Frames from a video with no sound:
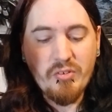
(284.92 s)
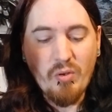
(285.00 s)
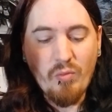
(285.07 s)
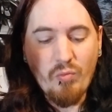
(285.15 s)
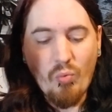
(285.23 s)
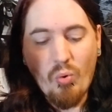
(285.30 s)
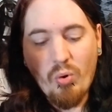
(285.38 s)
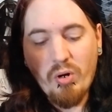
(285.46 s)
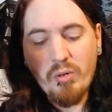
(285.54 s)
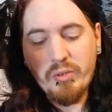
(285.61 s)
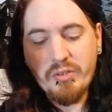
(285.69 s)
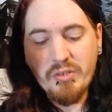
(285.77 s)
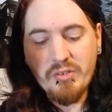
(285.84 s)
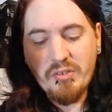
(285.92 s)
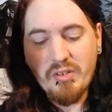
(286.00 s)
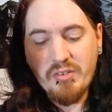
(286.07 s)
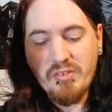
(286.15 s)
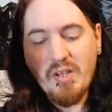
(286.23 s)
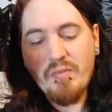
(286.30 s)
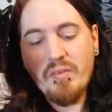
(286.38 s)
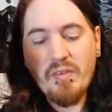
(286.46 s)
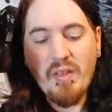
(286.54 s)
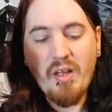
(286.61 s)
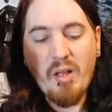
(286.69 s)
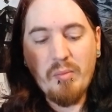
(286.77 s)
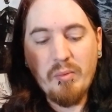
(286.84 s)
of War, which is the 7th
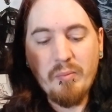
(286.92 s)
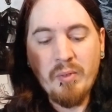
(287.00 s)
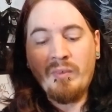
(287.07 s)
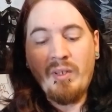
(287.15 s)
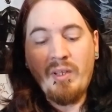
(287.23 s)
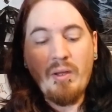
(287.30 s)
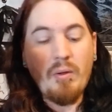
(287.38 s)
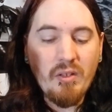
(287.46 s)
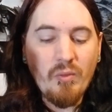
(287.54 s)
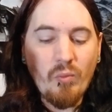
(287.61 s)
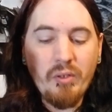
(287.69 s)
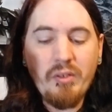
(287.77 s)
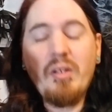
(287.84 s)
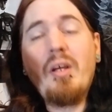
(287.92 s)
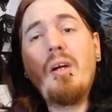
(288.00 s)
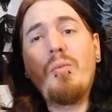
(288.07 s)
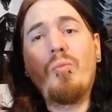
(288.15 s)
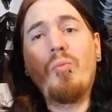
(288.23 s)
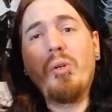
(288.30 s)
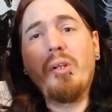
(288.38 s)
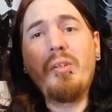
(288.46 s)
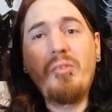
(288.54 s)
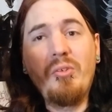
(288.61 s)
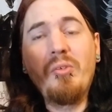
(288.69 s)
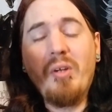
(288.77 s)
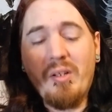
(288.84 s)
album. Now, the one that I really
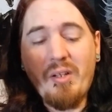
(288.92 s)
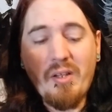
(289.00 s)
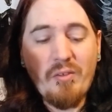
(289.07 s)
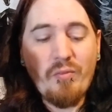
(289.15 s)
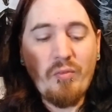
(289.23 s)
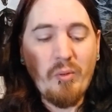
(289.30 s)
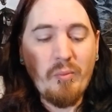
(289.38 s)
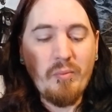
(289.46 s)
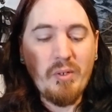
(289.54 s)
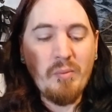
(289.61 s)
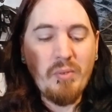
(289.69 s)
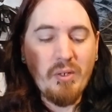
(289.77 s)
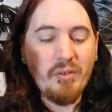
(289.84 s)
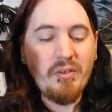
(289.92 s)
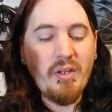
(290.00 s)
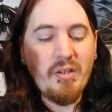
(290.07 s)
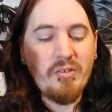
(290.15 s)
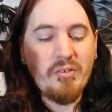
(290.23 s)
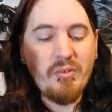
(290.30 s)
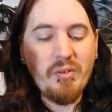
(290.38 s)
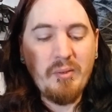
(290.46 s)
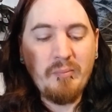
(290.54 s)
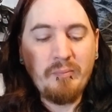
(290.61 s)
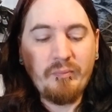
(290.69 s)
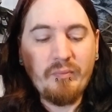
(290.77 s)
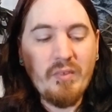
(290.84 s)
do not like from Impaled
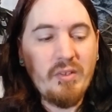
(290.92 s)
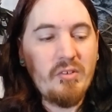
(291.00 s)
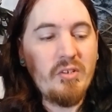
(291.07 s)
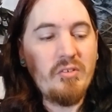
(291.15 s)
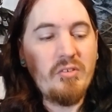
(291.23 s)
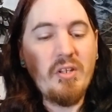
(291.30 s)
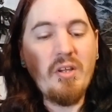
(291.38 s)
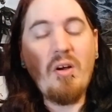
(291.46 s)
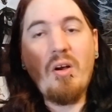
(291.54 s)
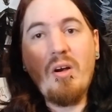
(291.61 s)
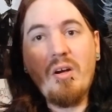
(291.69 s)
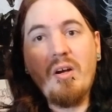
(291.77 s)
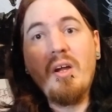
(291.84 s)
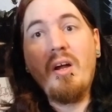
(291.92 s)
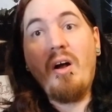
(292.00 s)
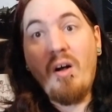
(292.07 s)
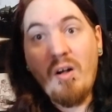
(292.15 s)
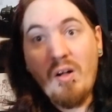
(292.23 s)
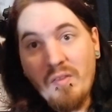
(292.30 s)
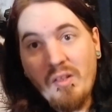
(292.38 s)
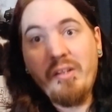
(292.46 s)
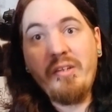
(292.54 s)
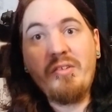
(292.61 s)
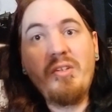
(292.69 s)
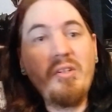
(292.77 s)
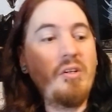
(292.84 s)
Nazarene, since they are on the
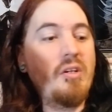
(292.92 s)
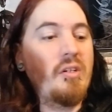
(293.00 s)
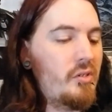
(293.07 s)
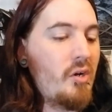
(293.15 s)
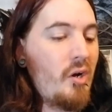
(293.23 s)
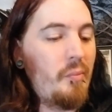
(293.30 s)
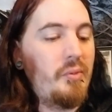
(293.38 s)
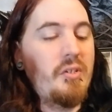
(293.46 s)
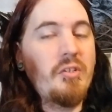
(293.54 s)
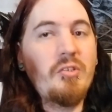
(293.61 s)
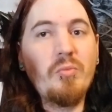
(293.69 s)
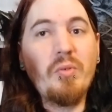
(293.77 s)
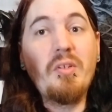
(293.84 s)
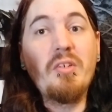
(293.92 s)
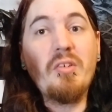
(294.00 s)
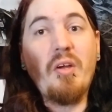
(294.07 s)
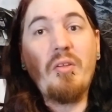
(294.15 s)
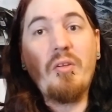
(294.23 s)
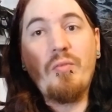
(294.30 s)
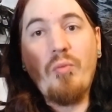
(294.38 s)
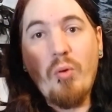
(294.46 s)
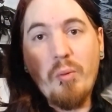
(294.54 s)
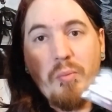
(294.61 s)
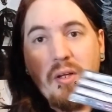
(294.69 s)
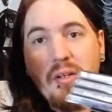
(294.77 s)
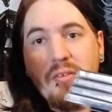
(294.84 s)
list here in competition with these other 4
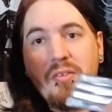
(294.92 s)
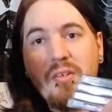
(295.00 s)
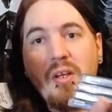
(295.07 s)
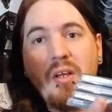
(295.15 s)
bands,